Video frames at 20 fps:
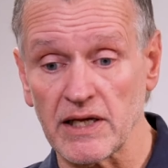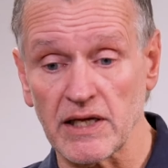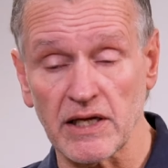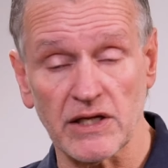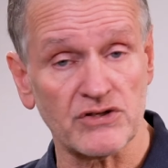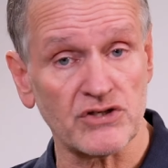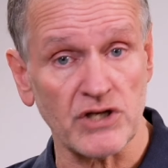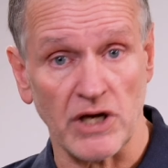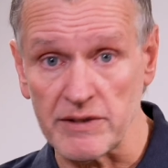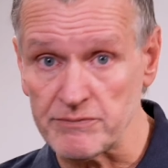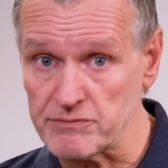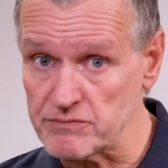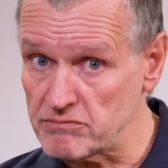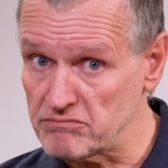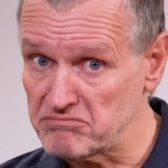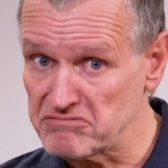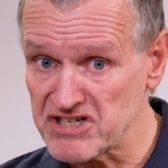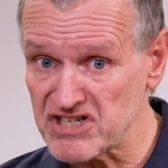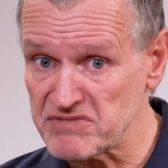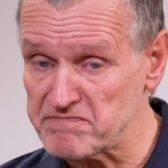a
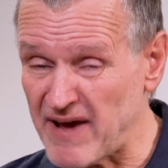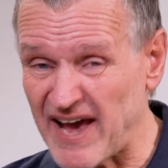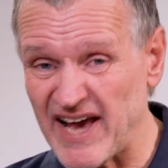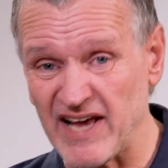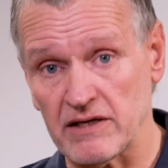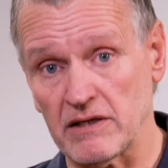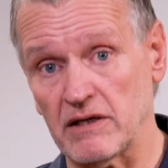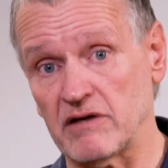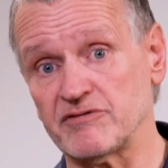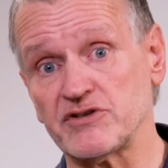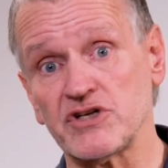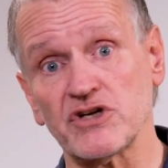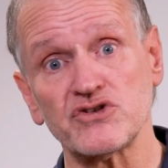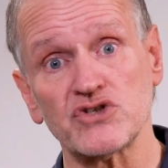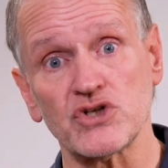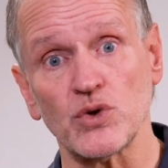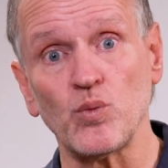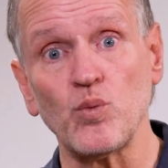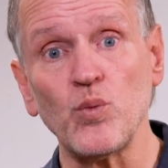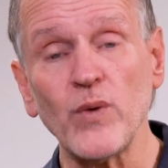time span of just
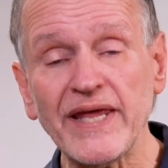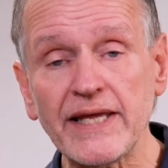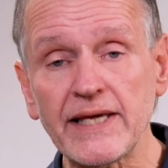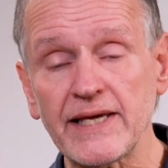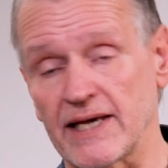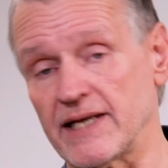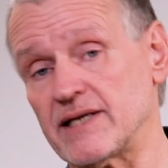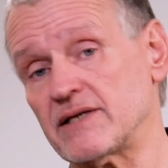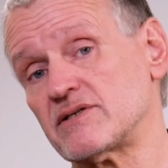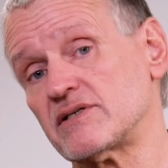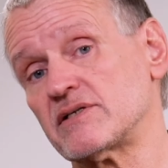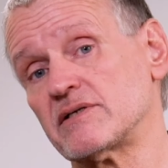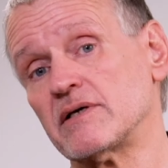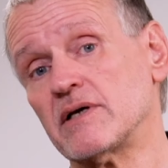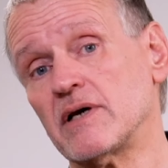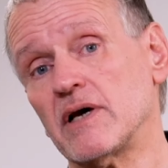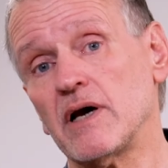a weekend,